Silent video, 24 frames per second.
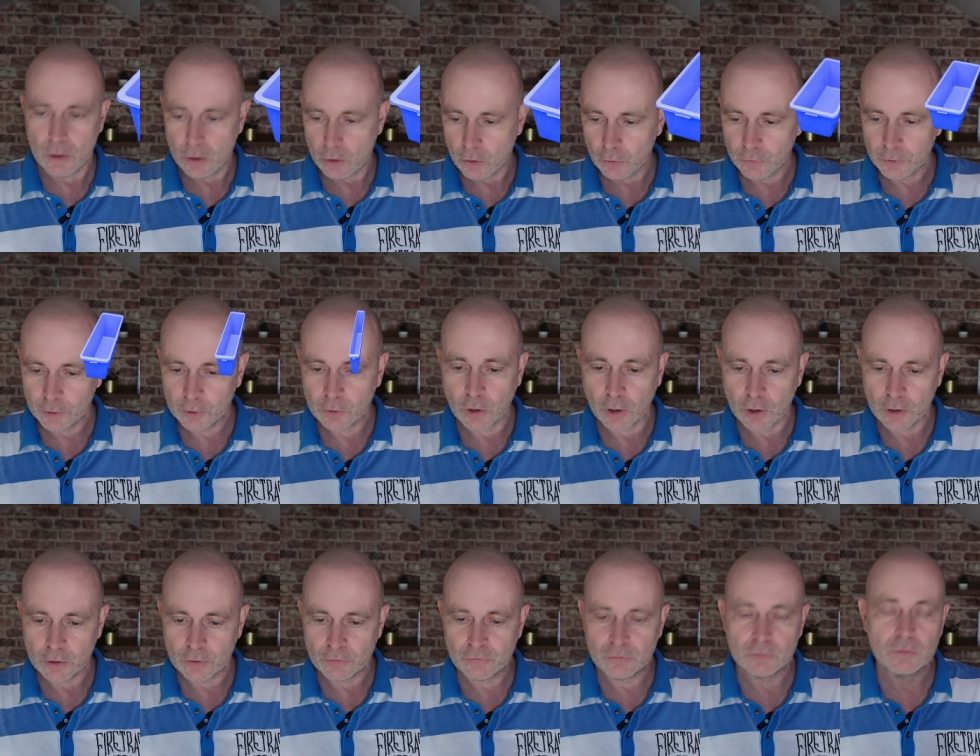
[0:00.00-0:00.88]
Other
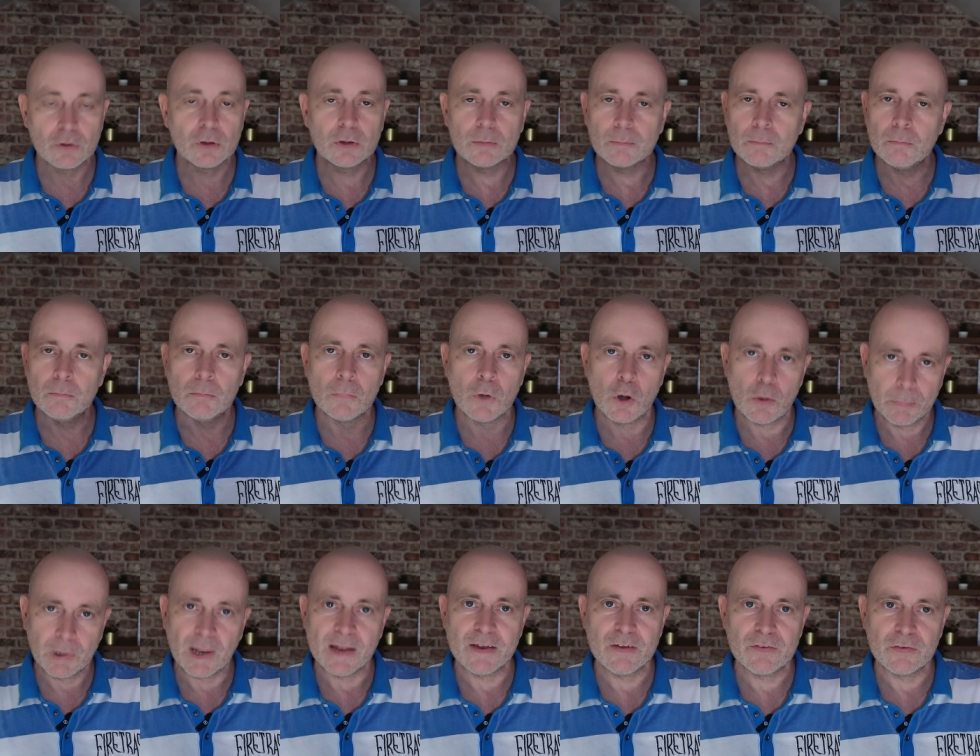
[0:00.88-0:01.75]
colours, more
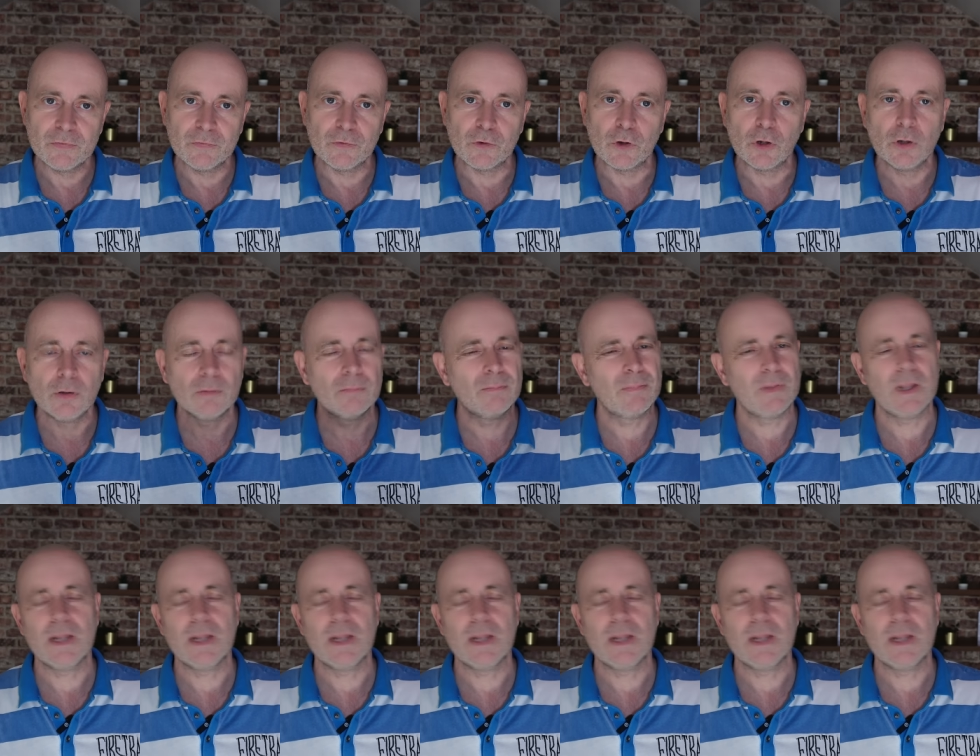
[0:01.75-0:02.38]
plentiful.